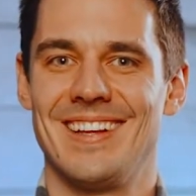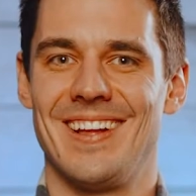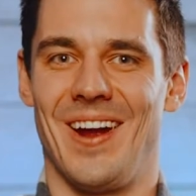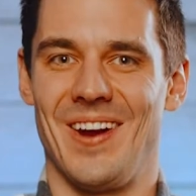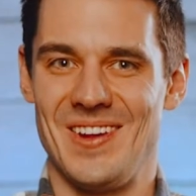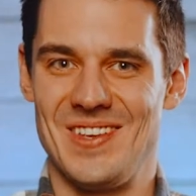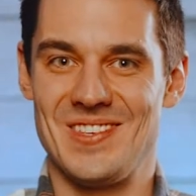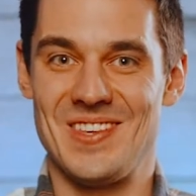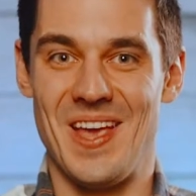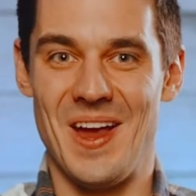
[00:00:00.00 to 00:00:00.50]
Are
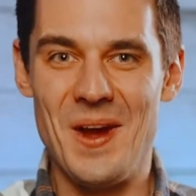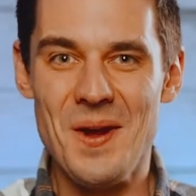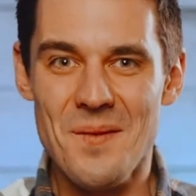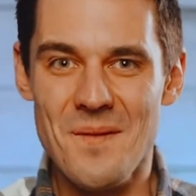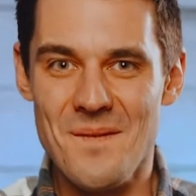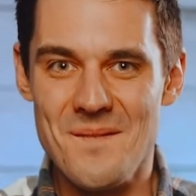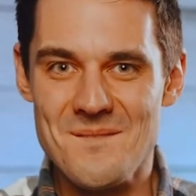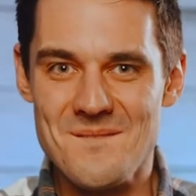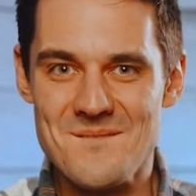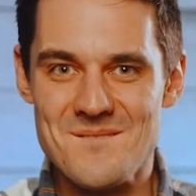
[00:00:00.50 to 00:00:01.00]
you scared?
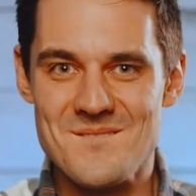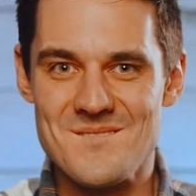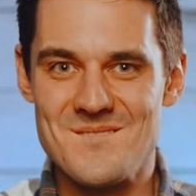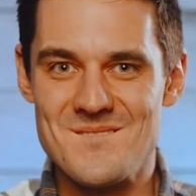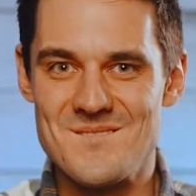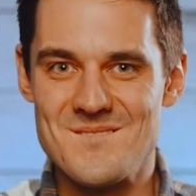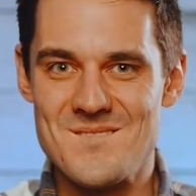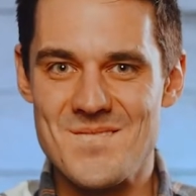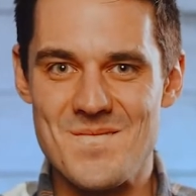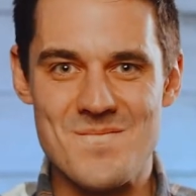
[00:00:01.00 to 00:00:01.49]

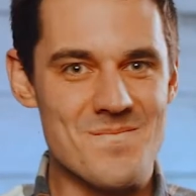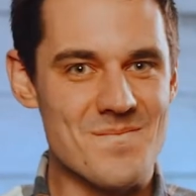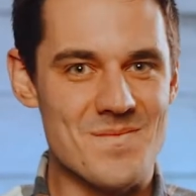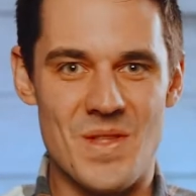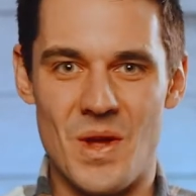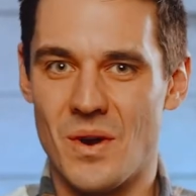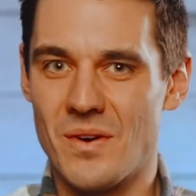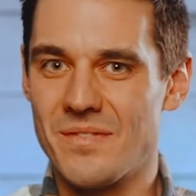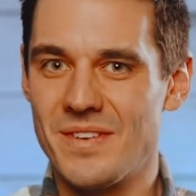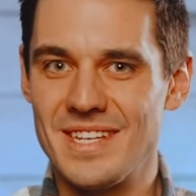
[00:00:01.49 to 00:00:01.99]

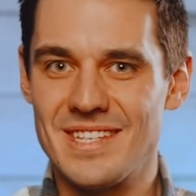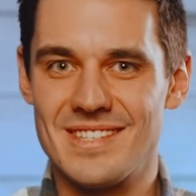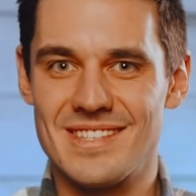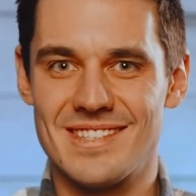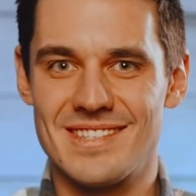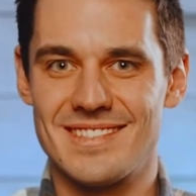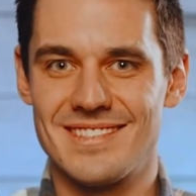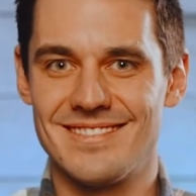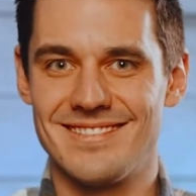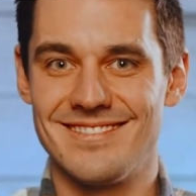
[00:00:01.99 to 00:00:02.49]

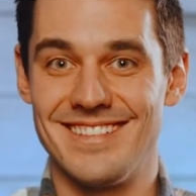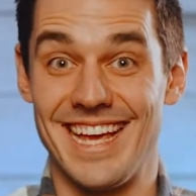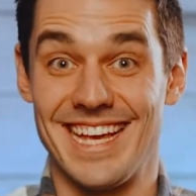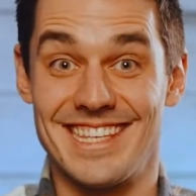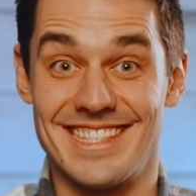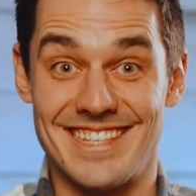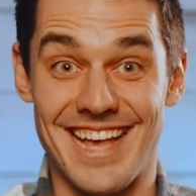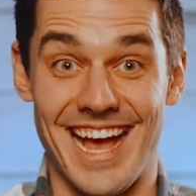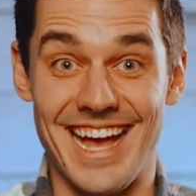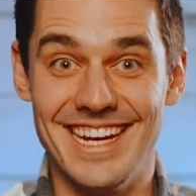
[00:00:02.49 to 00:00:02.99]
Nervous,
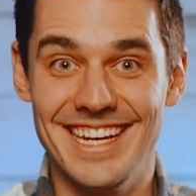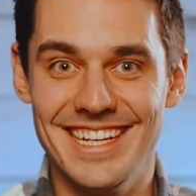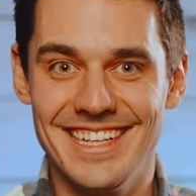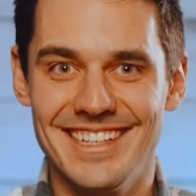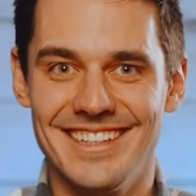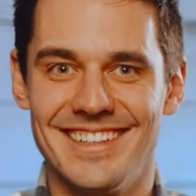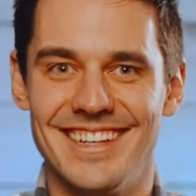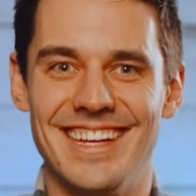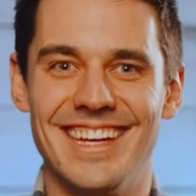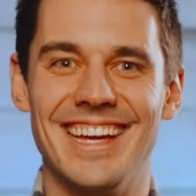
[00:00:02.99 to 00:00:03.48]

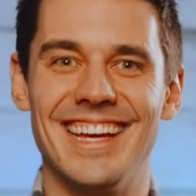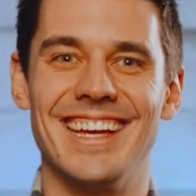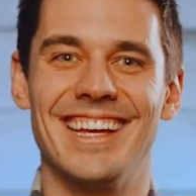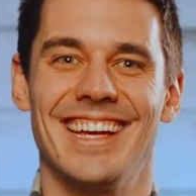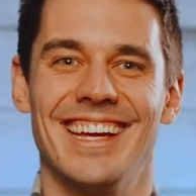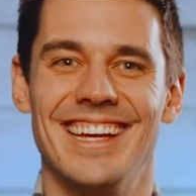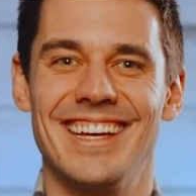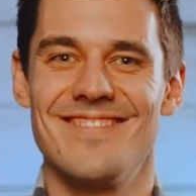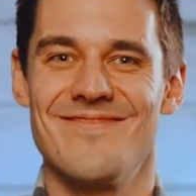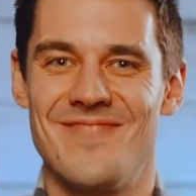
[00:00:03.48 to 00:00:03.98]
excited?
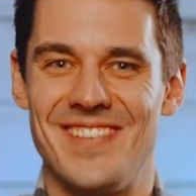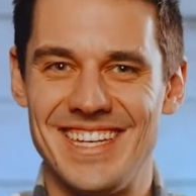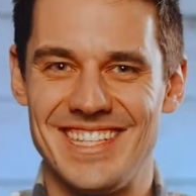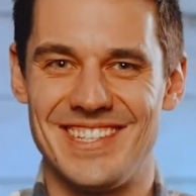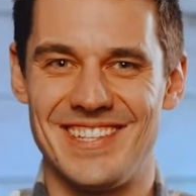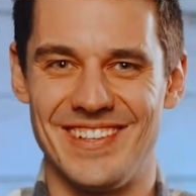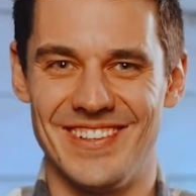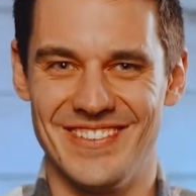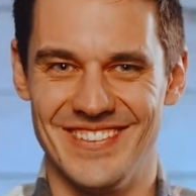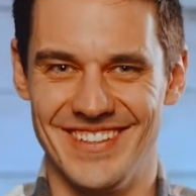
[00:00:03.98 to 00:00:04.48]
Me
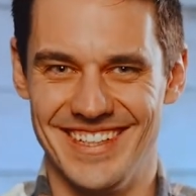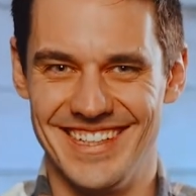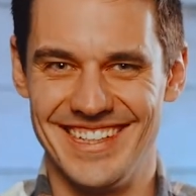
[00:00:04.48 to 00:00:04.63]
too.